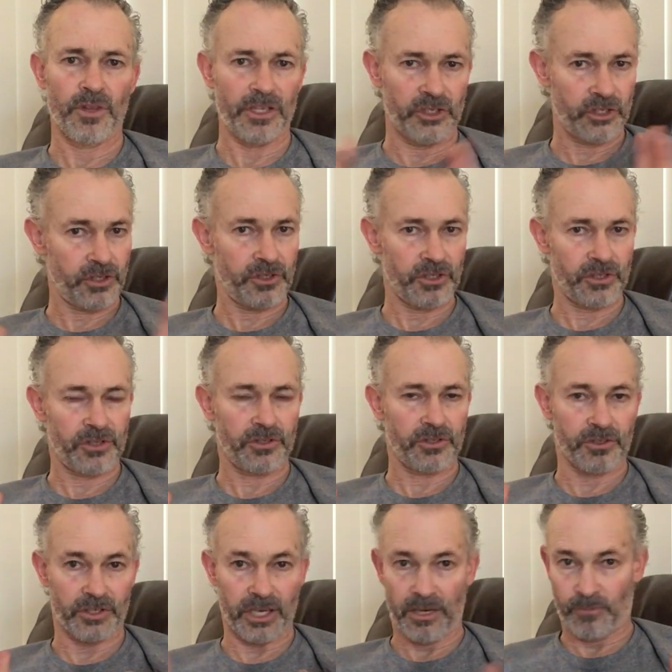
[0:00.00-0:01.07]
They're
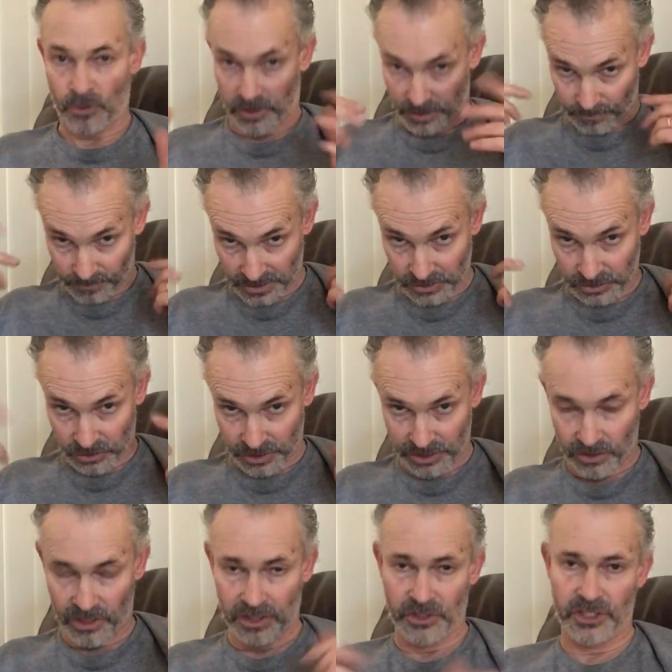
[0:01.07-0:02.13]
just going by these
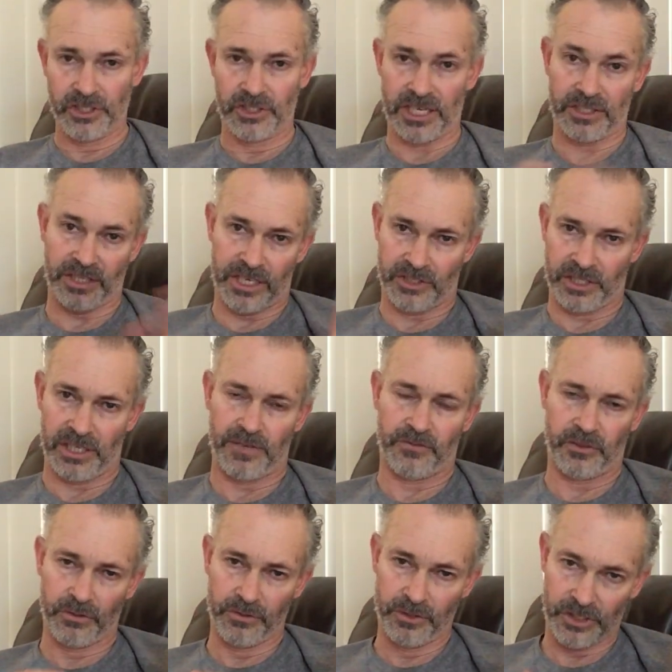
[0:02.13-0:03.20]
ideologies, as the
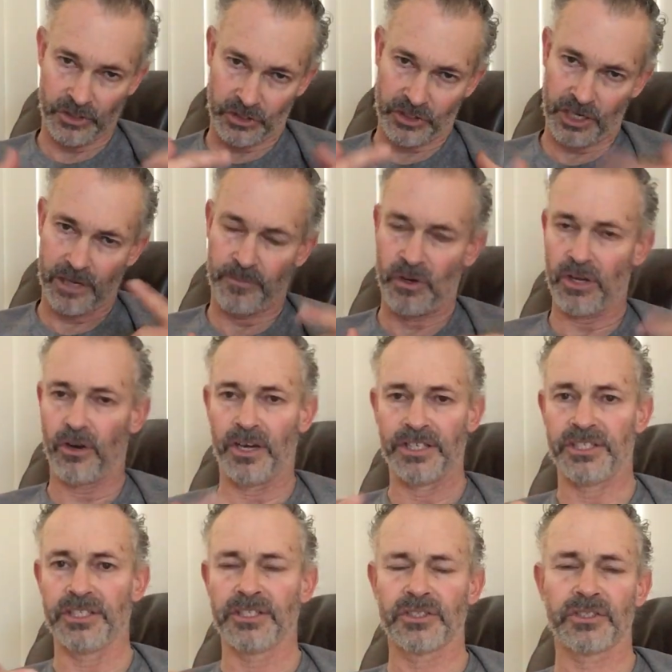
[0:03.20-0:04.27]
left do. They just go by
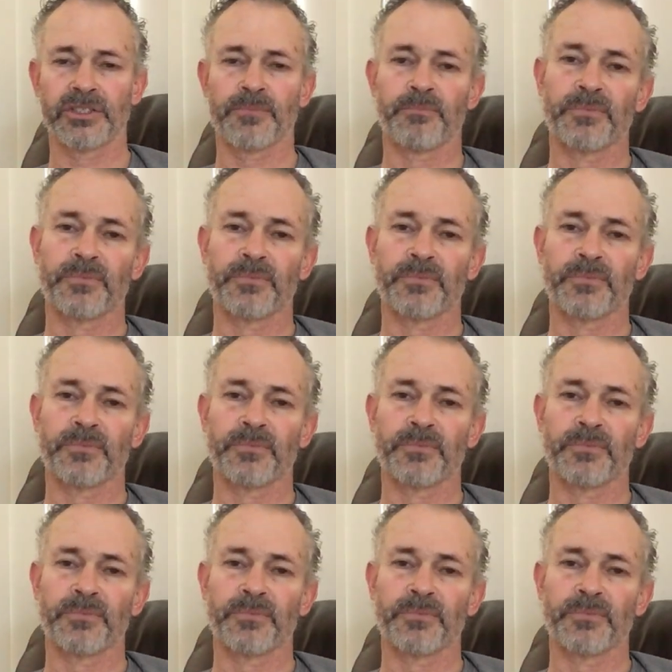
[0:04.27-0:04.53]
ideas.